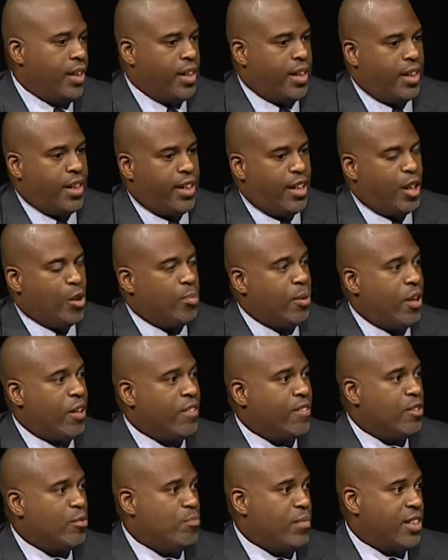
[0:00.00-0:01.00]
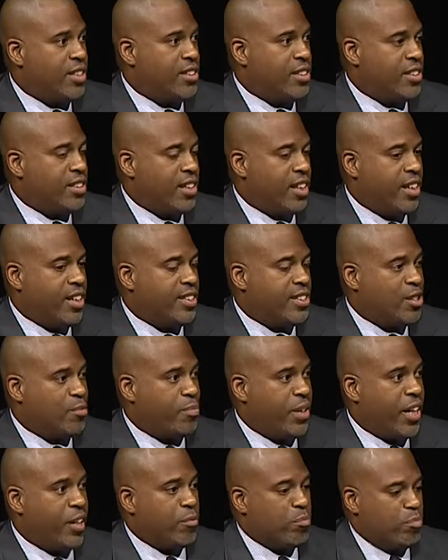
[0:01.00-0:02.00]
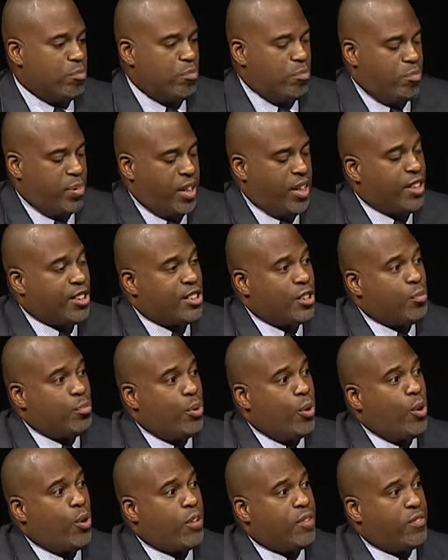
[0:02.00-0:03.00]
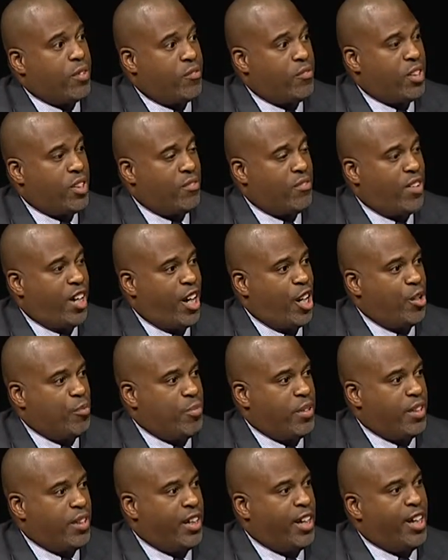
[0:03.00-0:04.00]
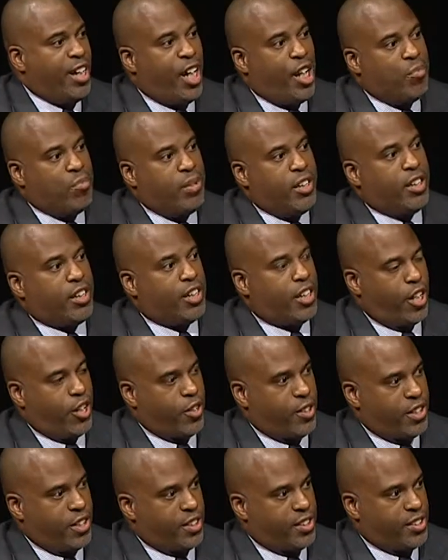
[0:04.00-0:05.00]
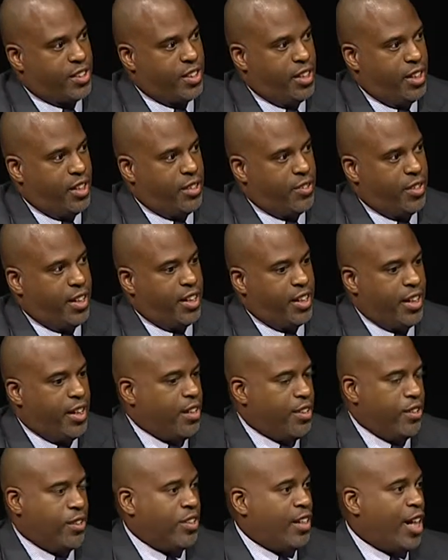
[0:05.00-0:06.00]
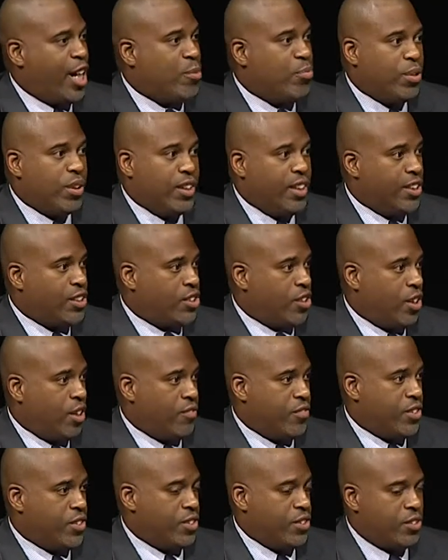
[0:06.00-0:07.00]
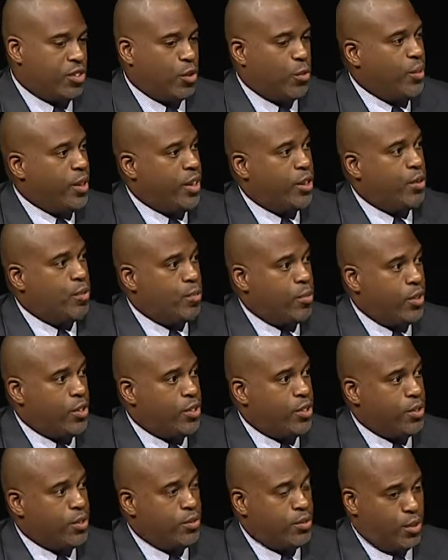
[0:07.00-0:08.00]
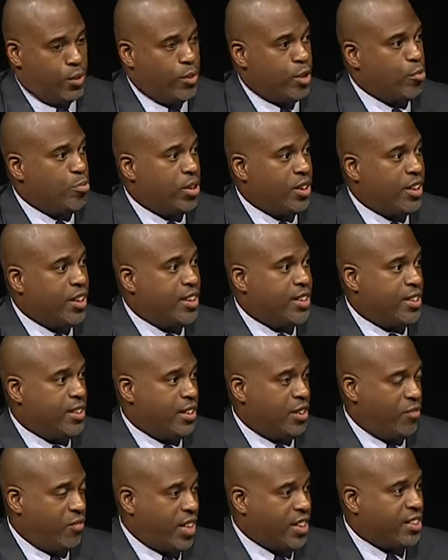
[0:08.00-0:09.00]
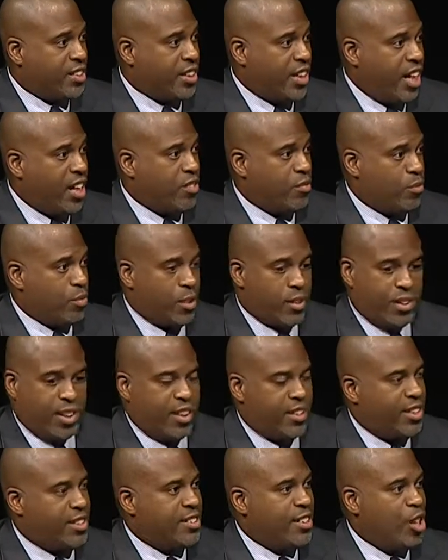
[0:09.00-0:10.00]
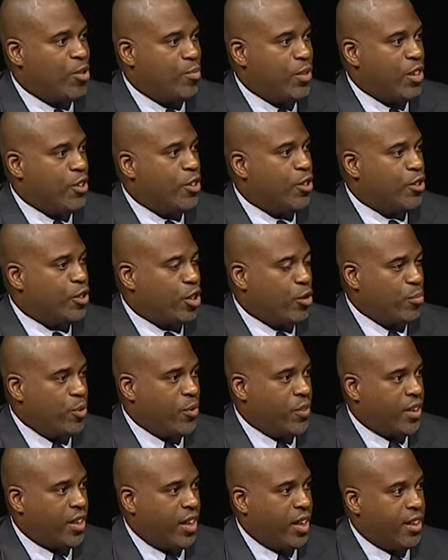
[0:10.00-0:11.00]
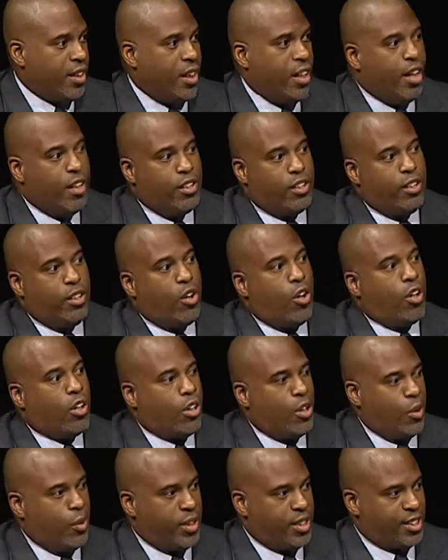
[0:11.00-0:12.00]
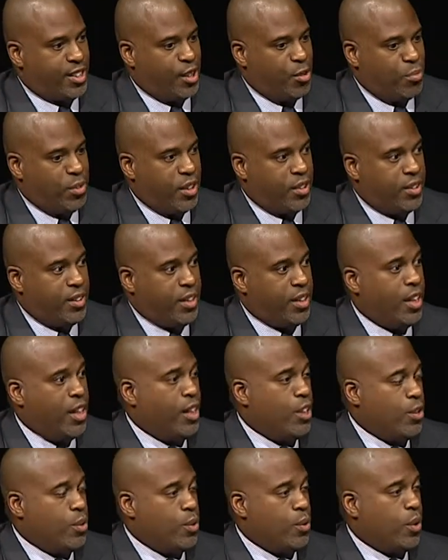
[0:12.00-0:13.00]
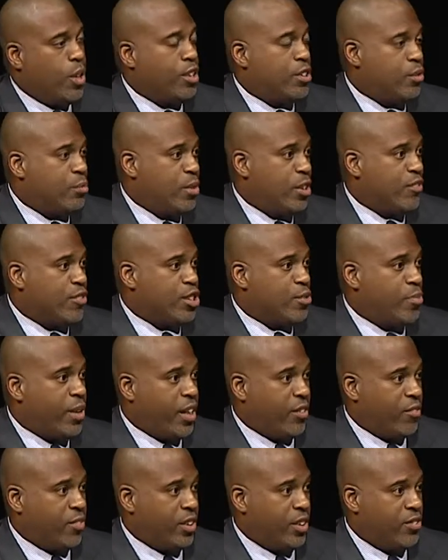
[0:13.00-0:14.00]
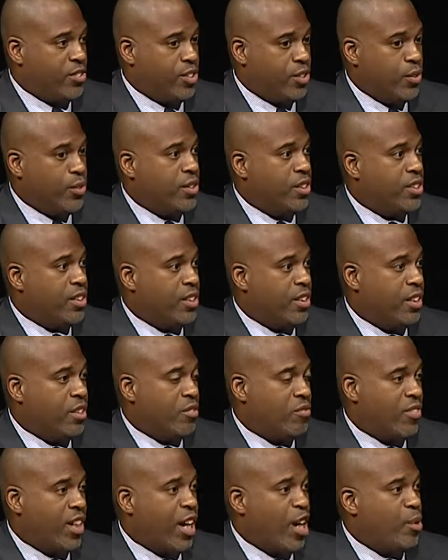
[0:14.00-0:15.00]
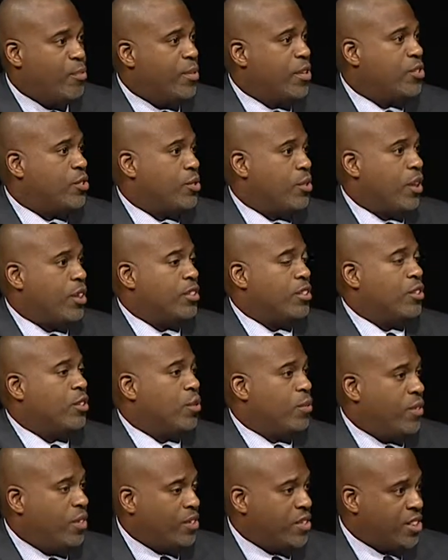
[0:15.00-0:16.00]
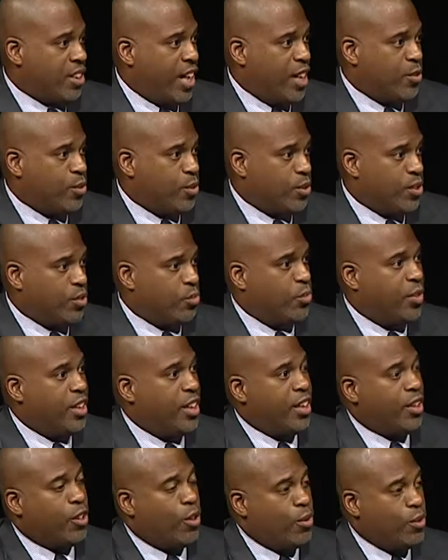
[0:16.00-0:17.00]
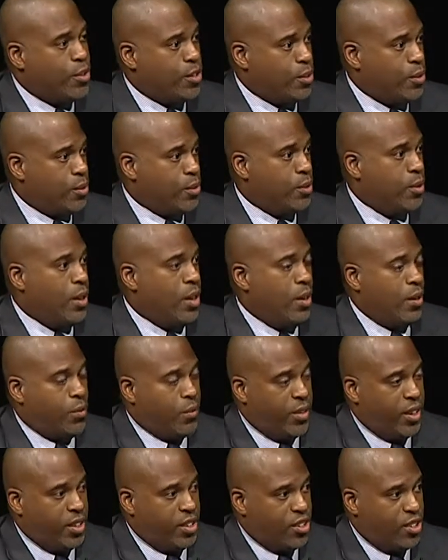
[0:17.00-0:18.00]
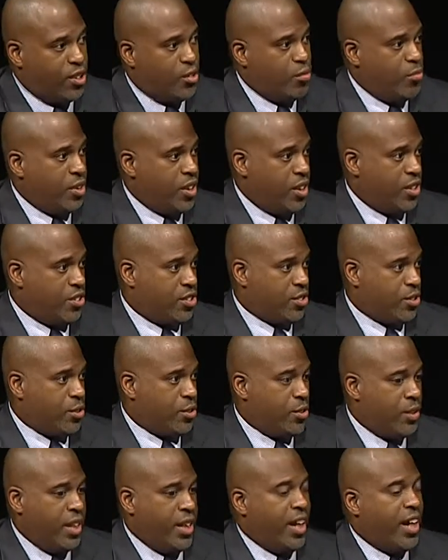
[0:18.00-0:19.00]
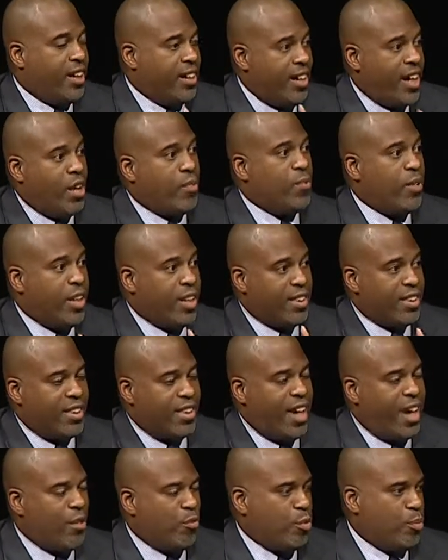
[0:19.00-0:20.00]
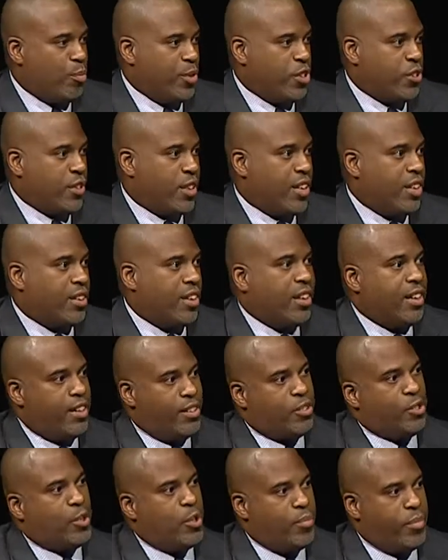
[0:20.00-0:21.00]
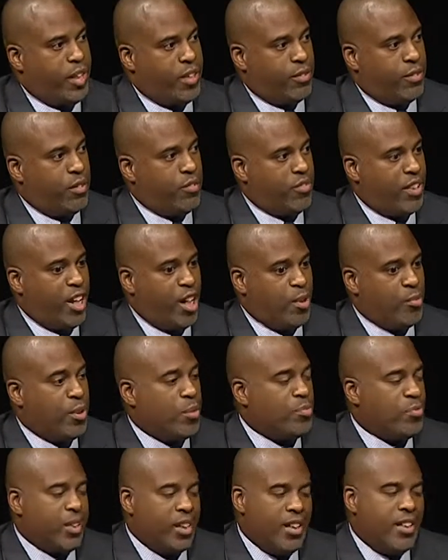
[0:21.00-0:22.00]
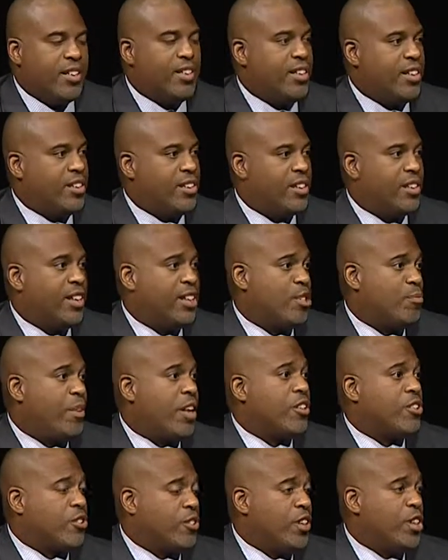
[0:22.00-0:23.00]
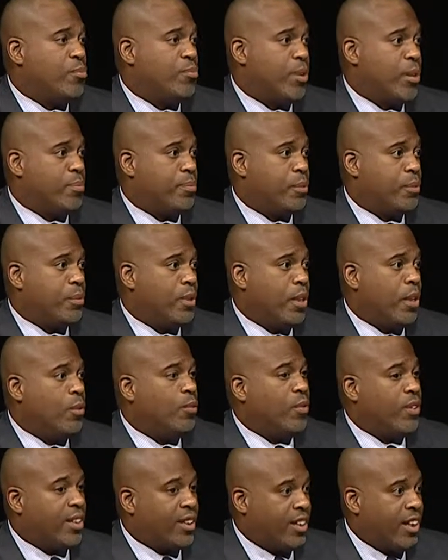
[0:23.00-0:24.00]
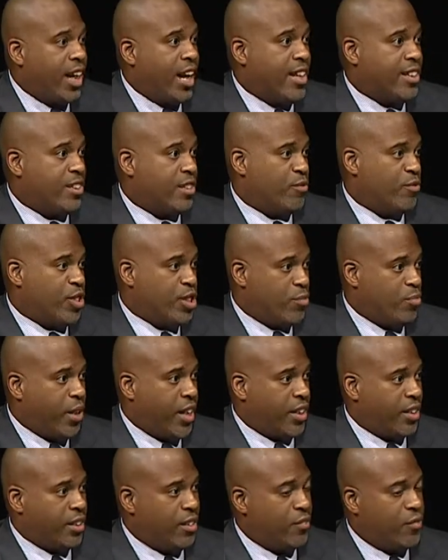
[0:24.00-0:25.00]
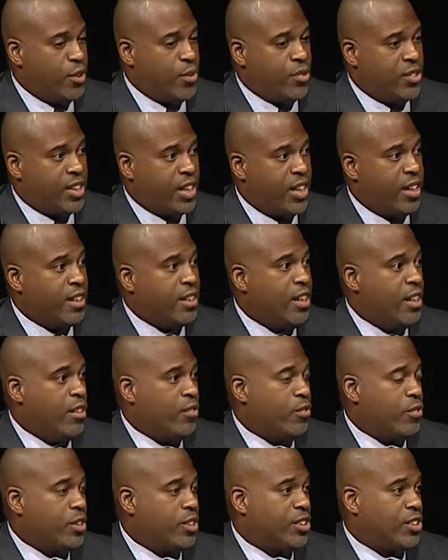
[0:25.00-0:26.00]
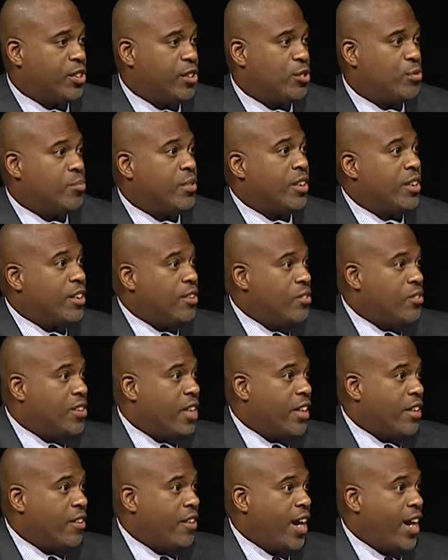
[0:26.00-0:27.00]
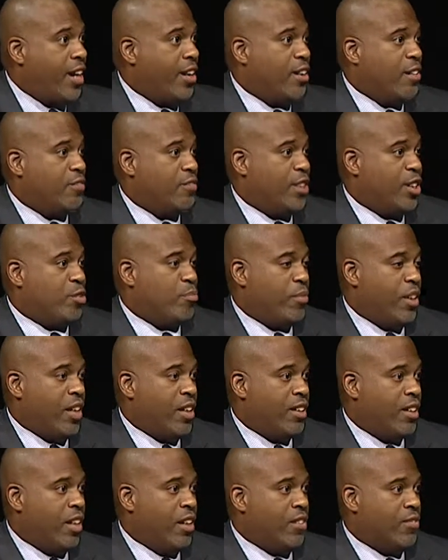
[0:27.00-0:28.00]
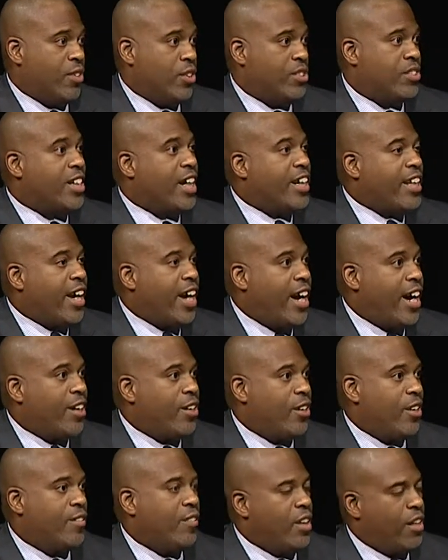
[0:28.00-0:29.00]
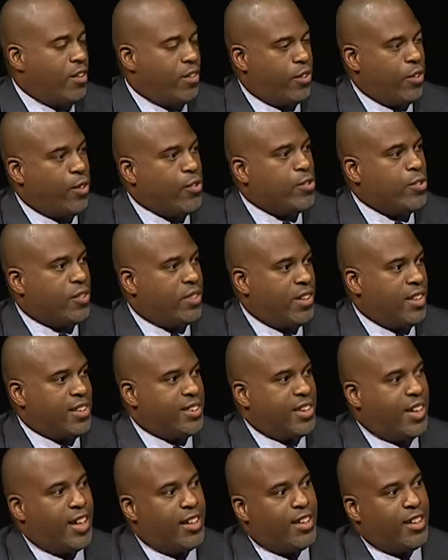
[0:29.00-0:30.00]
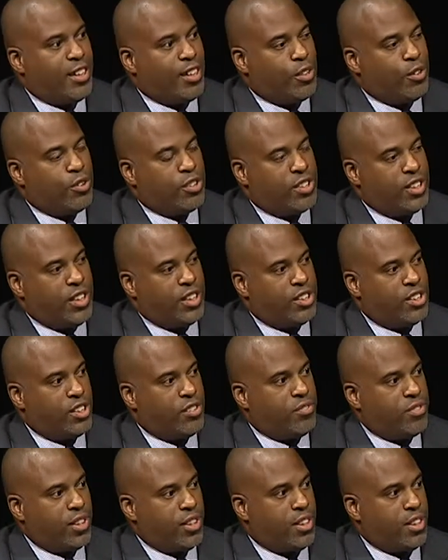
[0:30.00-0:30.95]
And a part of the messaging is about being supportive of an environment and being courteous. Right? You're not a police officer, so we don't want you doing police and investigative work. That does not mean you don't communicate the ongoings in a building. You are to be respectful of students and their environments. You are to know their schedules of when they go to school, when they shouldn't be in school, and that way that will matriculate into a better environment. But in addition, it's about treating people with class and respect. And if you say, excuse me, can you take your hat off, young man, versus take your hat off, those are things that I think you'll see a shift in